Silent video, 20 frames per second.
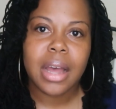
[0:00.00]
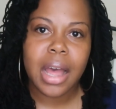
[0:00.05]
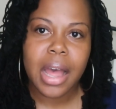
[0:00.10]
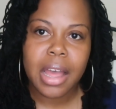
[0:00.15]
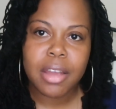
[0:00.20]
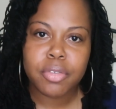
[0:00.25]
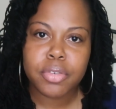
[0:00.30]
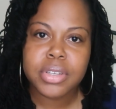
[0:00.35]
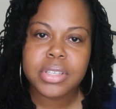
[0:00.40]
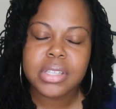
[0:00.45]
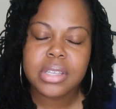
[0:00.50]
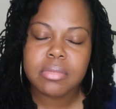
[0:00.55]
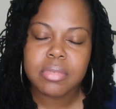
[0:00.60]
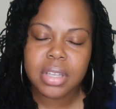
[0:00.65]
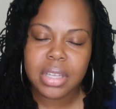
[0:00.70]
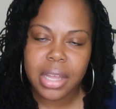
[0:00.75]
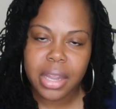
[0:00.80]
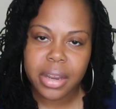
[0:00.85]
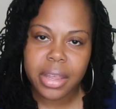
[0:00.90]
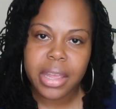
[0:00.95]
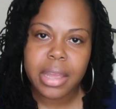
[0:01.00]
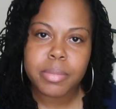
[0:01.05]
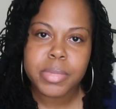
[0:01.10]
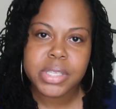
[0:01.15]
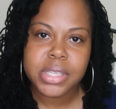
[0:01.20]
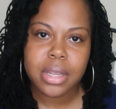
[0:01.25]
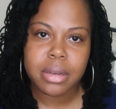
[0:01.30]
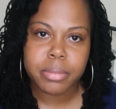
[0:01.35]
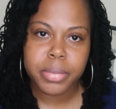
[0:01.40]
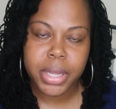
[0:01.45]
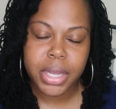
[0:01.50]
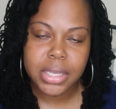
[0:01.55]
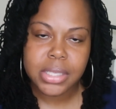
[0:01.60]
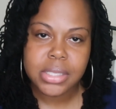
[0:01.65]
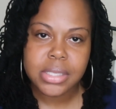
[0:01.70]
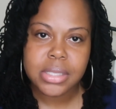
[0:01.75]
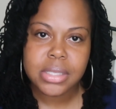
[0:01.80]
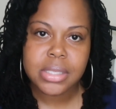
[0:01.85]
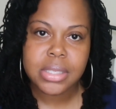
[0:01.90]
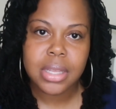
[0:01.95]
I've received a lot of Amazon
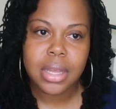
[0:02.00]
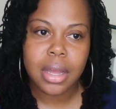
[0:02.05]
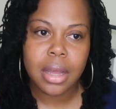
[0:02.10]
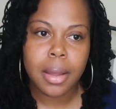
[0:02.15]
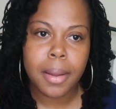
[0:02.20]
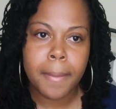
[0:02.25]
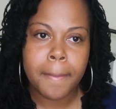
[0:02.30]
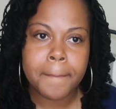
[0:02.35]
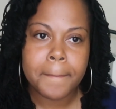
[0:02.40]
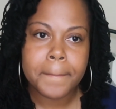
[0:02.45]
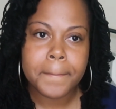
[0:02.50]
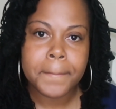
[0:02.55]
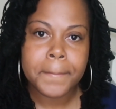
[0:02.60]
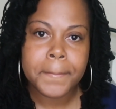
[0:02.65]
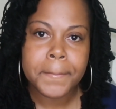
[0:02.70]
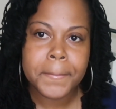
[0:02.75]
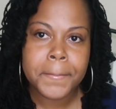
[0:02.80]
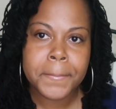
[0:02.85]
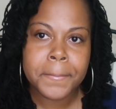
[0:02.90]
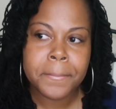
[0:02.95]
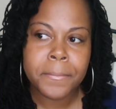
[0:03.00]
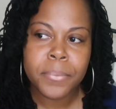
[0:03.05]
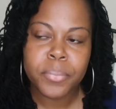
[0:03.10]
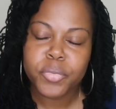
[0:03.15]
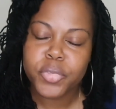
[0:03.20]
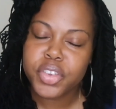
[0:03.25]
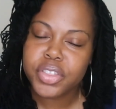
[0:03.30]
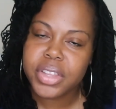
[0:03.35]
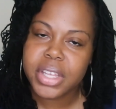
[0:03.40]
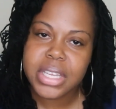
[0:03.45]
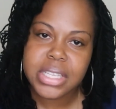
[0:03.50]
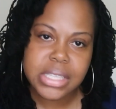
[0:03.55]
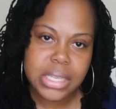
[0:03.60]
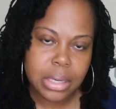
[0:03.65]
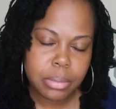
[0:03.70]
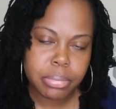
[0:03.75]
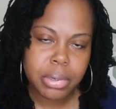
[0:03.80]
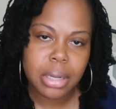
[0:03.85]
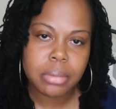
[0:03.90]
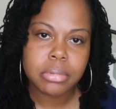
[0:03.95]
boxes for things that
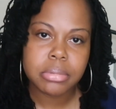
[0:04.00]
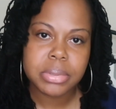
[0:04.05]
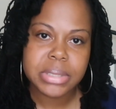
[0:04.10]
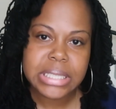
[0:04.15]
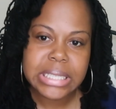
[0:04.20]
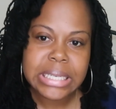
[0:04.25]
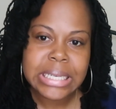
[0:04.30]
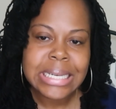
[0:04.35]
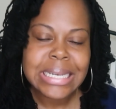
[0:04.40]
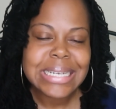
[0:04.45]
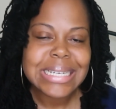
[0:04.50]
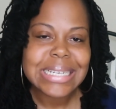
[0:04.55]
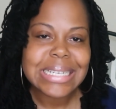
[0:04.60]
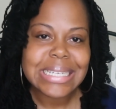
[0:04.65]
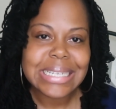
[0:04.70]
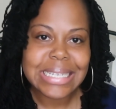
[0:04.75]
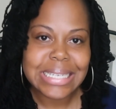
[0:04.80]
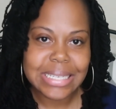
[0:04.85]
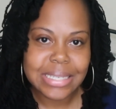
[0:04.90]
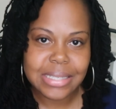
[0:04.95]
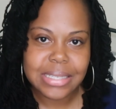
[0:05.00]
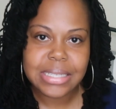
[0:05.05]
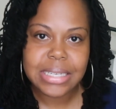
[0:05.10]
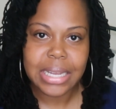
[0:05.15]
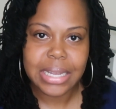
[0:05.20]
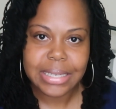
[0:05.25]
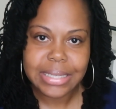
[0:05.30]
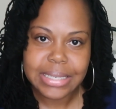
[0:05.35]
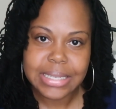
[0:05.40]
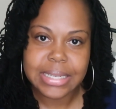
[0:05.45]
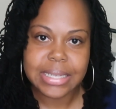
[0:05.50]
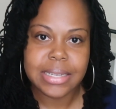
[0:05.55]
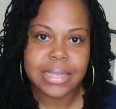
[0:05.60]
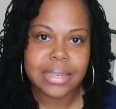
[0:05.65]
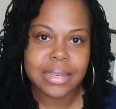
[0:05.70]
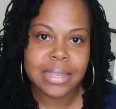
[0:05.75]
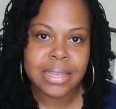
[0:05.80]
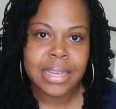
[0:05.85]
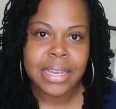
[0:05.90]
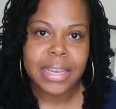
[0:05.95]
I probably did not
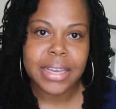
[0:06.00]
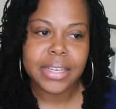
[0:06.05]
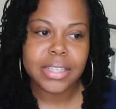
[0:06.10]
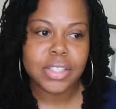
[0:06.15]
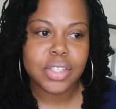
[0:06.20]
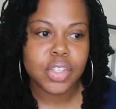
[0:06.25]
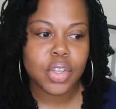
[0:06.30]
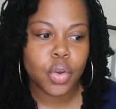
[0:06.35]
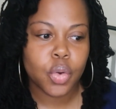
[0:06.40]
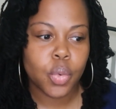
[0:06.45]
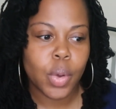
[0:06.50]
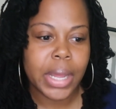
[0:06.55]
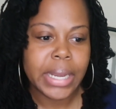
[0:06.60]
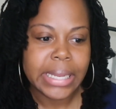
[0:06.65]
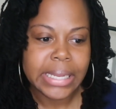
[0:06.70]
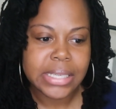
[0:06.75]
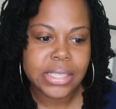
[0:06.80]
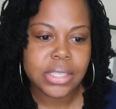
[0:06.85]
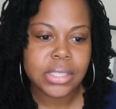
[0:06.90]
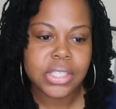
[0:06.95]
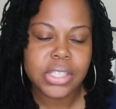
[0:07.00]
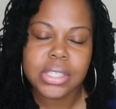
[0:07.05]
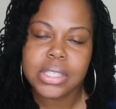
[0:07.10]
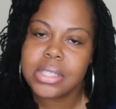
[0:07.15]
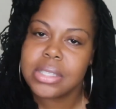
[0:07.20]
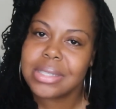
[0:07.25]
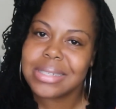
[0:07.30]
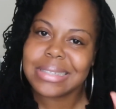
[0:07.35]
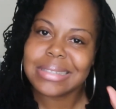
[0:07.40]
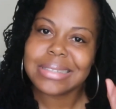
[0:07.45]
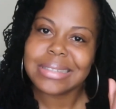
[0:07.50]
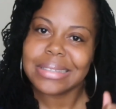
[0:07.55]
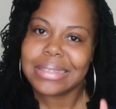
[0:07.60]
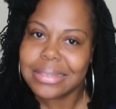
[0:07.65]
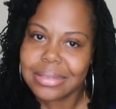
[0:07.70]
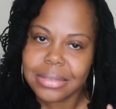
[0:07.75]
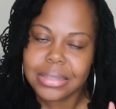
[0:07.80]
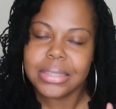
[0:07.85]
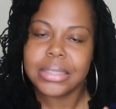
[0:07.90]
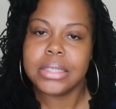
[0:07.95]
need, and so I need to just,
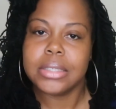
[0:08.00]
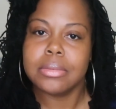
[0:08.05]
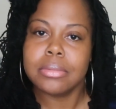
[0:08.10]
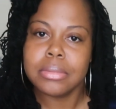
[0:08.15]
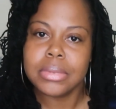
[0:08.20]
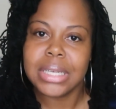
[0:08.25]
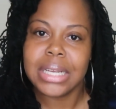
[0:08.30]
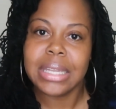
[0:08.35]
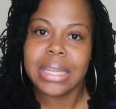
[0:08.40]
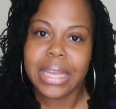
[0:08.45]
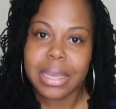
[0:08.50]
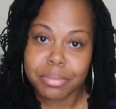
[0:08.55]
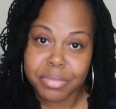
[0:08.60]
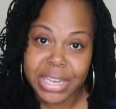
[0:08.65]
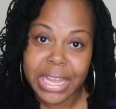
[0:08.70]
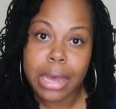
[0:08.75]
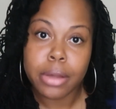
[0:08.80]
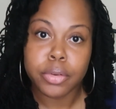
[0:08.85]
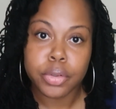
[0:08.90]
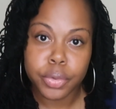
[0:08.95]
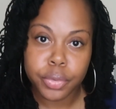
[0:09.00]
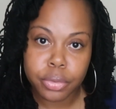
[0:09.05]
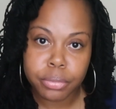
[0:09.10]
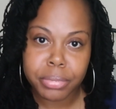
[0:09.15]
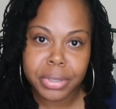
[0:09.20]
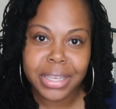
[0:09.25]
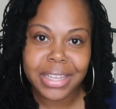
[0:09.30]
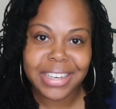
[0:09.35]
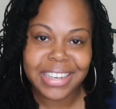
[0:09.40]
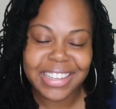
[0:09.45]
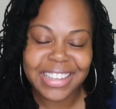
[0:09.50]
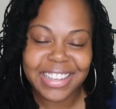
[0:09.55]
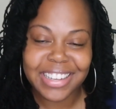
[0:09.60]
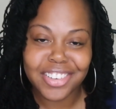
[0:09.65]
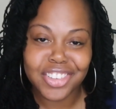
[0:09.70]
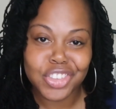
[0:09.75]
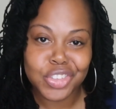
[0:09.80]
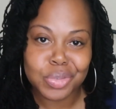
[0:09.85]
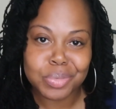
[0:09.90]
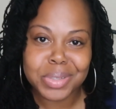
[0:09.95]
you know, clamp down a little bit and get
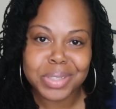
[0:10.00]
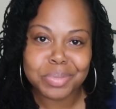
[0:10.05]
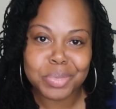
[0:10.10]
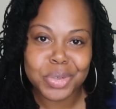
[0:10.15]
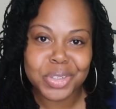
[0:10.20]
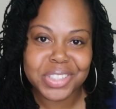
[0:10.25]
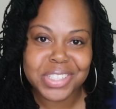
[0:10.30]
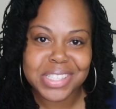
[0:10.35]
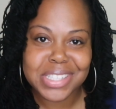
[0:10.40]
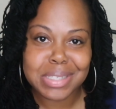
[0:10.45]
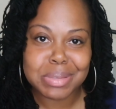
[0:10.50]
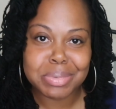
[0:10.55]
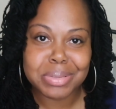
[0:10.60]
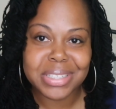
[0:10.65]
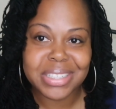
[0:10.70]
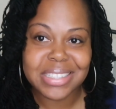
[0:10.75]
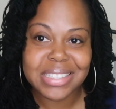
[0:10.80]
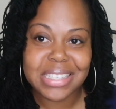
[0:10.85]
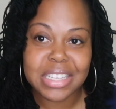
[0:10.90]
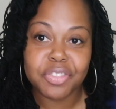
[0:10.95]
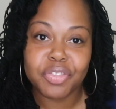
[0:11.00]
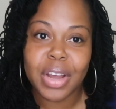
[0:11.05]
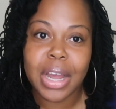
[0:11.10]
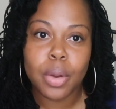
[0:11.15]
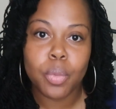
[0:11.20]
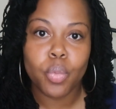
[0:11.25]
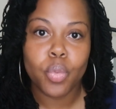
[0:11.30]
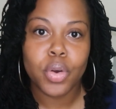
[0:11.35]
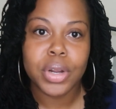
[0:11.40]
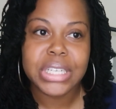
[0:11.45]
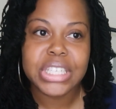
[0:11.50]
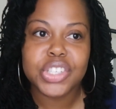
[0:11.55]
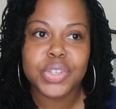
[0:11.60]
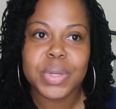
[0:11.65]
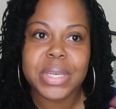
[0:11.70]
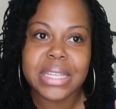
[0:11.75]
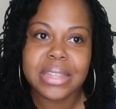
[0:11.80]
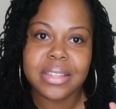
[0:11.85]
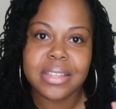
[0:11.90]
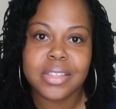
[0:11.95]
a little bit more disciplined if I want to
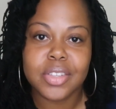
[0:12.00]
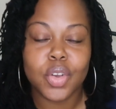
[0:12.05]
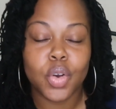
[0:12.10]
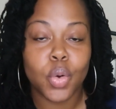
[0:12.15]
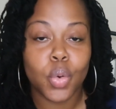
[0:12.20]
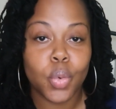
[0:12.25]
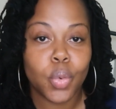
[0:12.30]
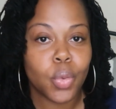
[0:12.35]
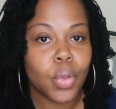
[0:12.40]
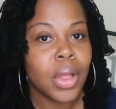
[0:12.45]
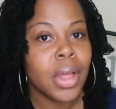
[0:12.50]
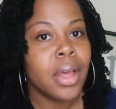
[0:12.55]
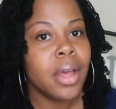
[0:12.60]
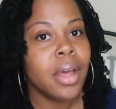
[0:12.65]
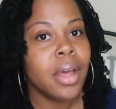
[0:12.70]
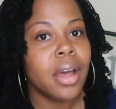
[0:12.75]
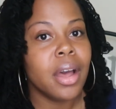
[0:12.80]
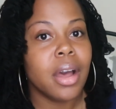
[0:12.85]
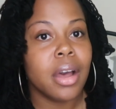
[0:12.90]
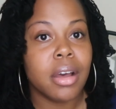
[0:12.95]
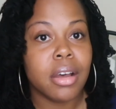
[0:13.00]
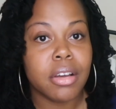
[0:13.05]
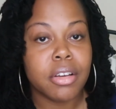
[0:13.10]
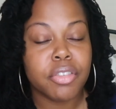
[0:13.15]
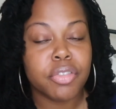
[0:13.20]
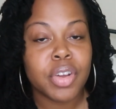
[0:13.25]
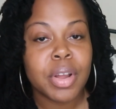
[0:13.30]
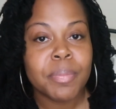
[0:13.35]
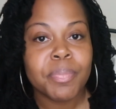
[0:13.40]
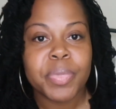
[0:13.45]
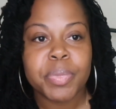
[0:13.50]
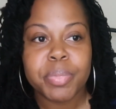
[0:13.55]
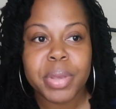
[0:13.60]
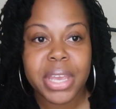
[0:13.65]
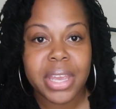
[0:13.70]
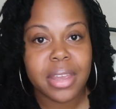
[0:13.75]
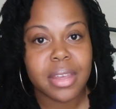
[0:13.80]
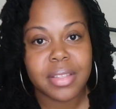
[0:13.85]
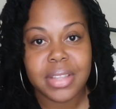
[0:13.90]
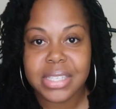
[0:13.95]
hit this goal of
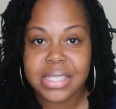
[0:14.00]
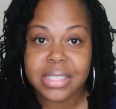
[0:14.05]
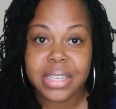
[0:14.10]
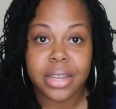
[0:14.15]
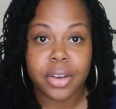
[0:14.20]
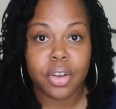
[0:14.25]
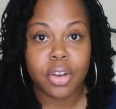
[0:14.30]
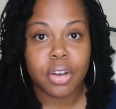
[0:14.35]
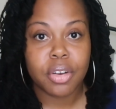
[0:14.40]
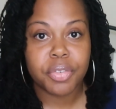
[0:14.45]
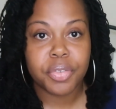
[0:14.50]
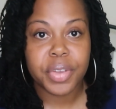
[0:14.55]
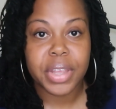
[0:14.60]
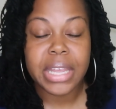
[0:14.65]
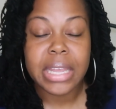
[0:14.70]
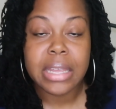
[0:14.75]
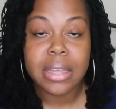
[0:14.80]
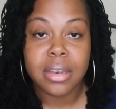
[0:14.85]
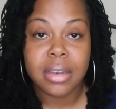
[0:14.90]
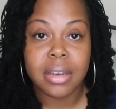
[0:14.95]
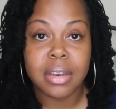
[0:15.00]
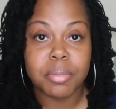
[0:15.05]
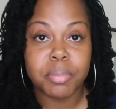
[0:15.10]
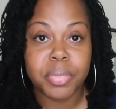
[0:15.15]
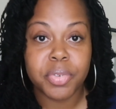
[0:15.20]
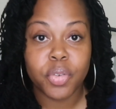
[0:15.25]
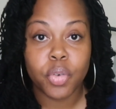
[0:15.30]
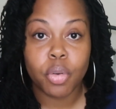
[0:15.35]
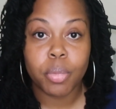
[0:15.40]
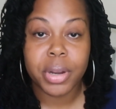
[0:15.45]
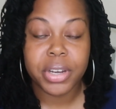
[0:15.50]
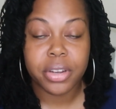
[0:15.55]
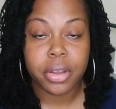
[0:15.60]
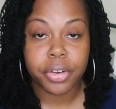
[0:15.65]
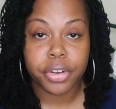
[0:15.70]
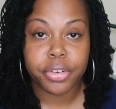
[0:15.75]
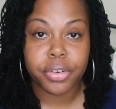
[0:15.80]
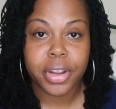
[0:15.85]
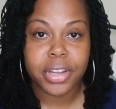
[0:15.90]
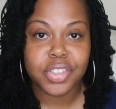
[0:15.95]
paying this debt off and before my
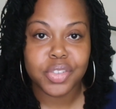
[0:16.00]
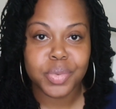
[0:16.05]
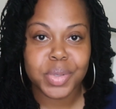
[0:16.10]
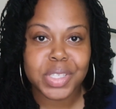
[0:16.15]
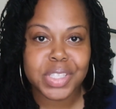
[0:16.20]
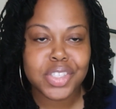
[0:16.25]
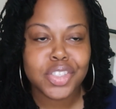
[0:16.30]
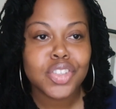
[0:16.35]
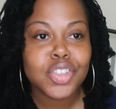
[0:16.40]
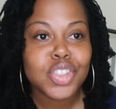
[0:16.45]
daughter graduates.